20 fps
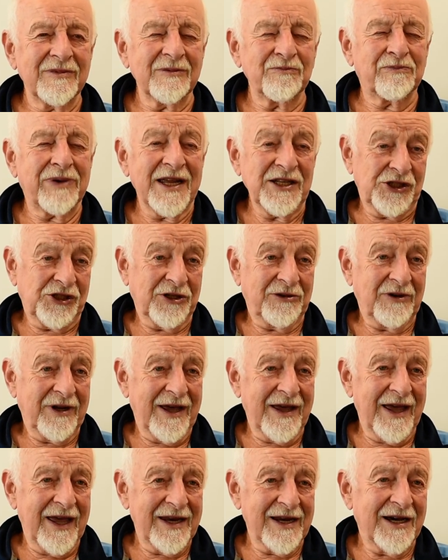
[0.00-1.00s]
pension
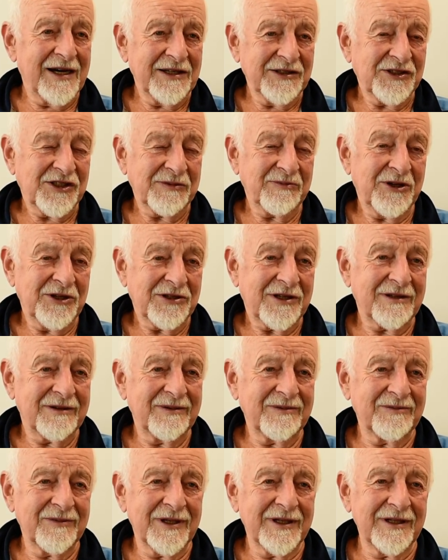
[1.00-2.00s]
enhancement,
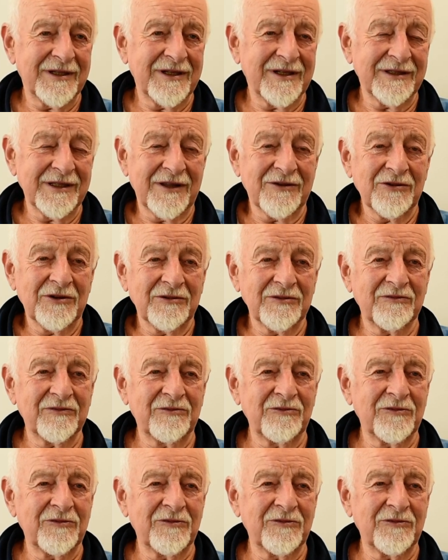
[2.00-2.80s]
and I thought,